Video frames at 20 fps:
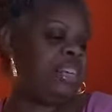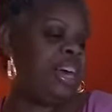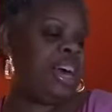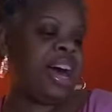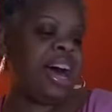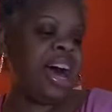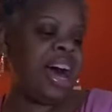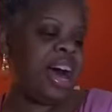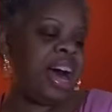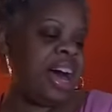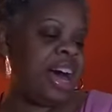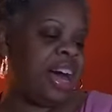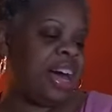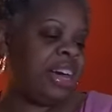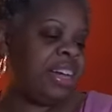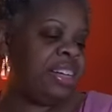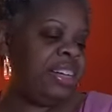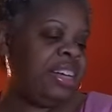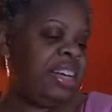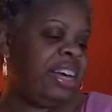Hey
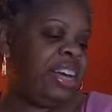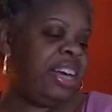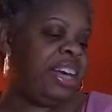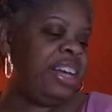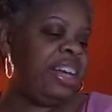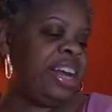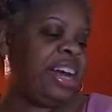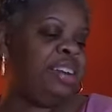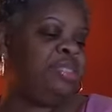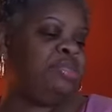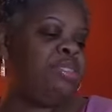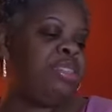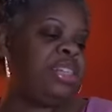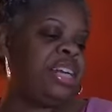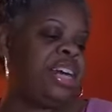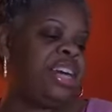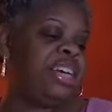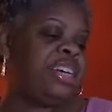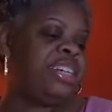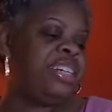Bruce, I said
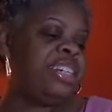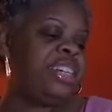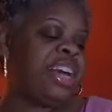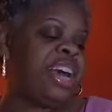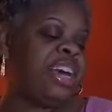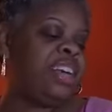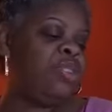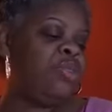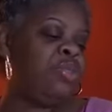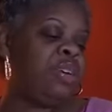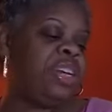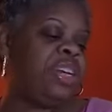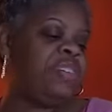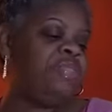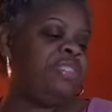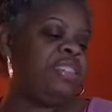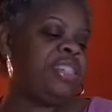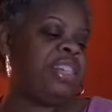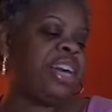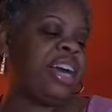hi, and
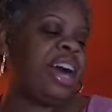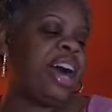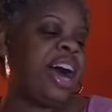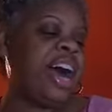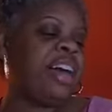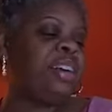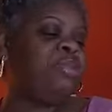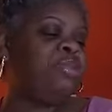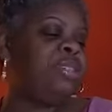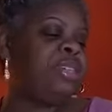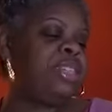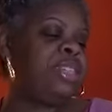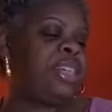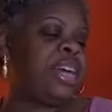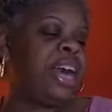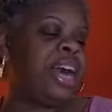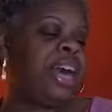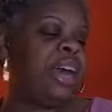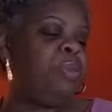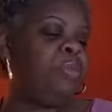now you saying good night.
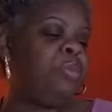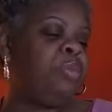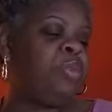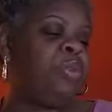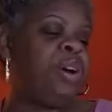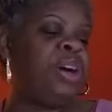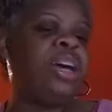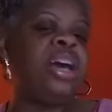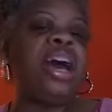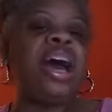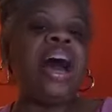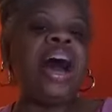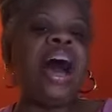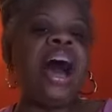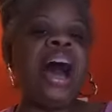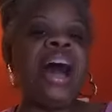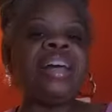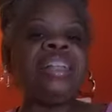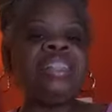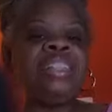You ain't even say hi.
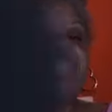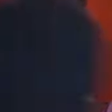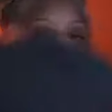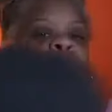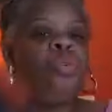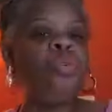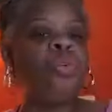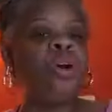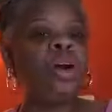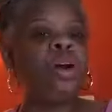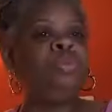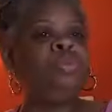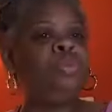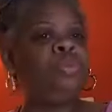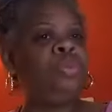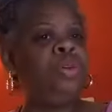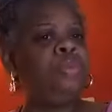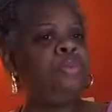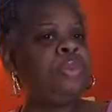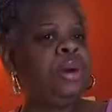You just came
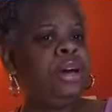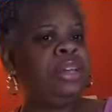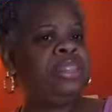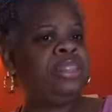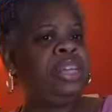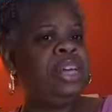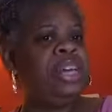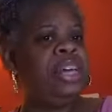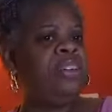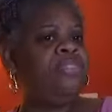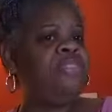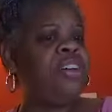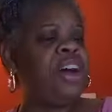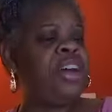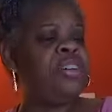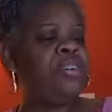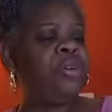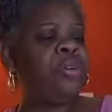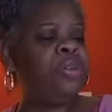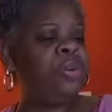on. I see
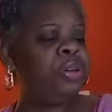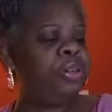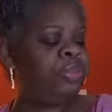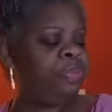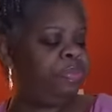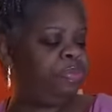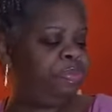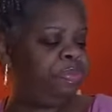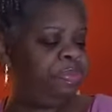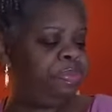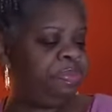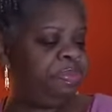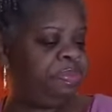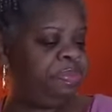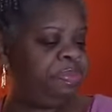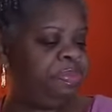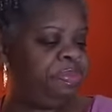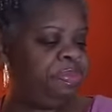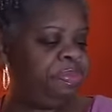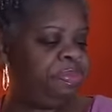who comes on my
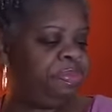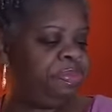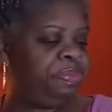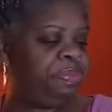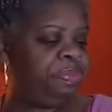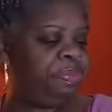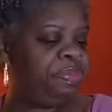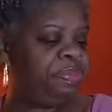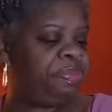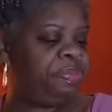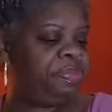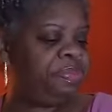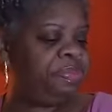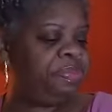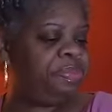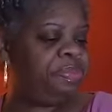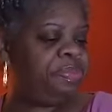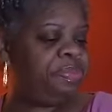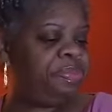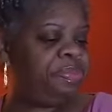thing if I know them.